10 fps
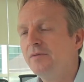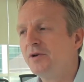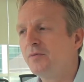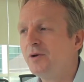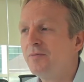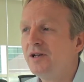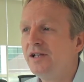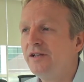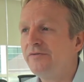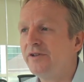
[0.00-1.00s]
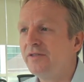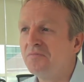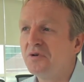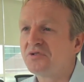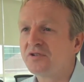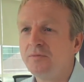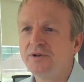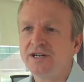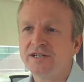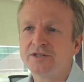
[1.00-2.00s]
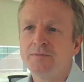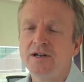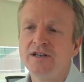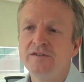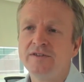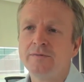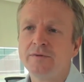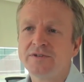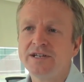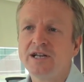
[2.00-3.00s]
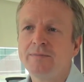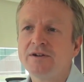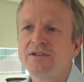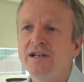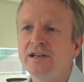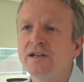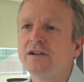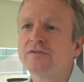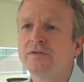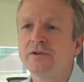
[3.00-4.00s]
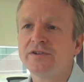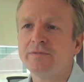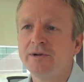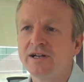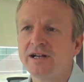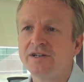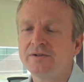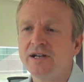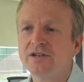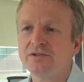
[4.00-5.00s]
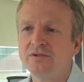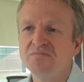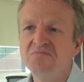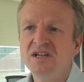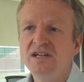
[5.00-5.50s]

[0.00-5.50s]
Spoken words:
But we believe, and most commentators believe, that it will take about 10 years for North America to get to